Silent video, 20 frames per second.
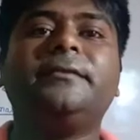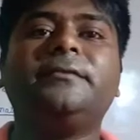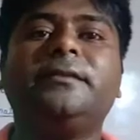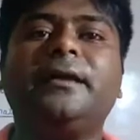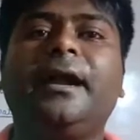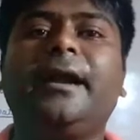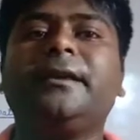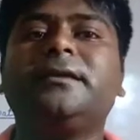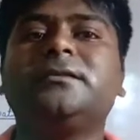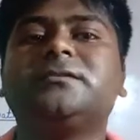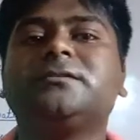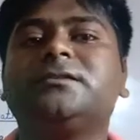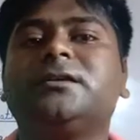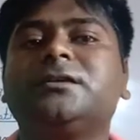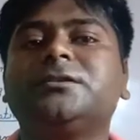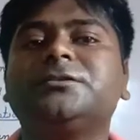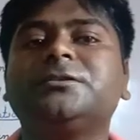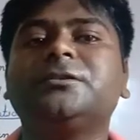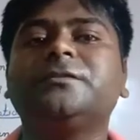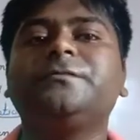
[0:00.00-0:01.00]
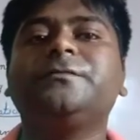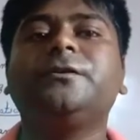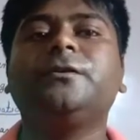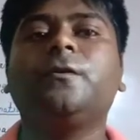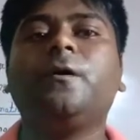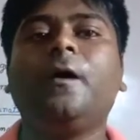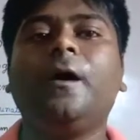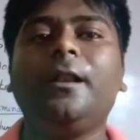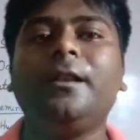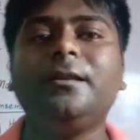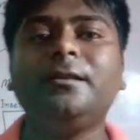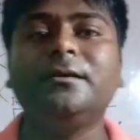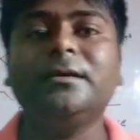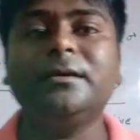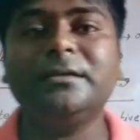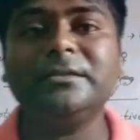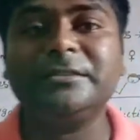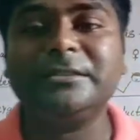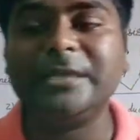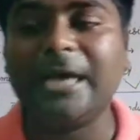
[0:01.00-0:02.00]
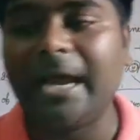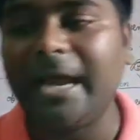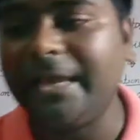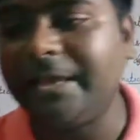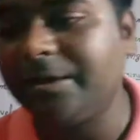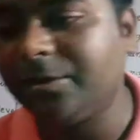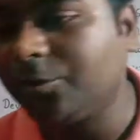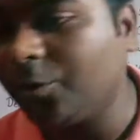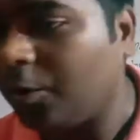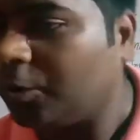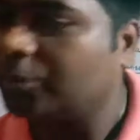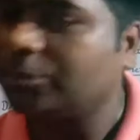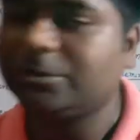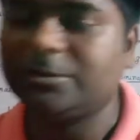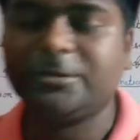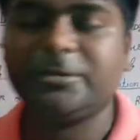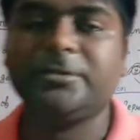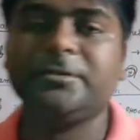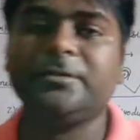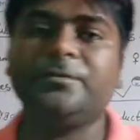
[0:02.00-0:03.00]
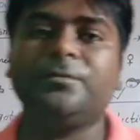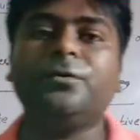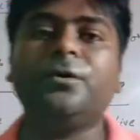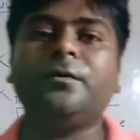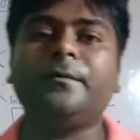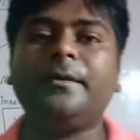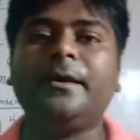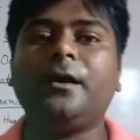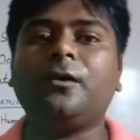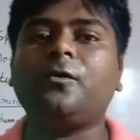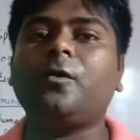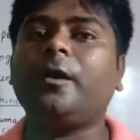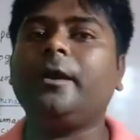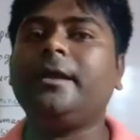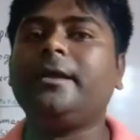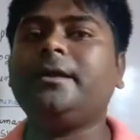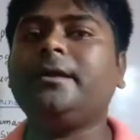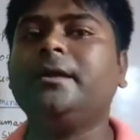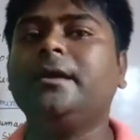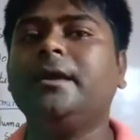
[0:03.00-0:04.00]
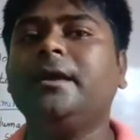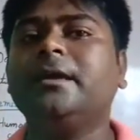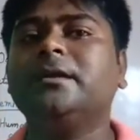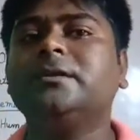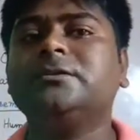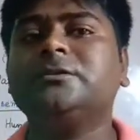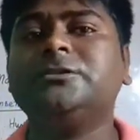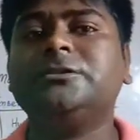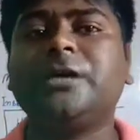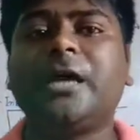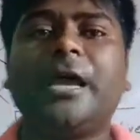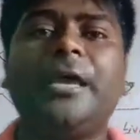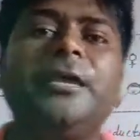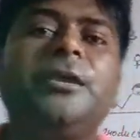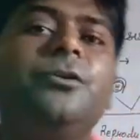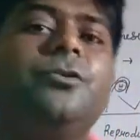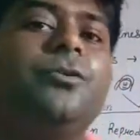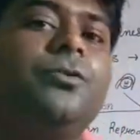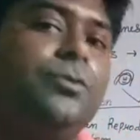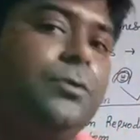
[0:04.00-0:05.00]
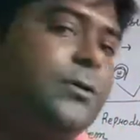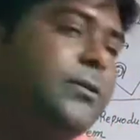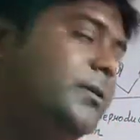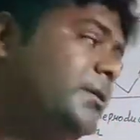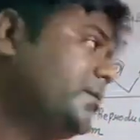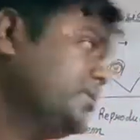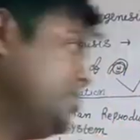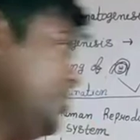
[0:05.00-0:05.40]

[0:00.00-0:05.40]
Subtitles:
that structure we call zygote. What we are calling? Zygote. So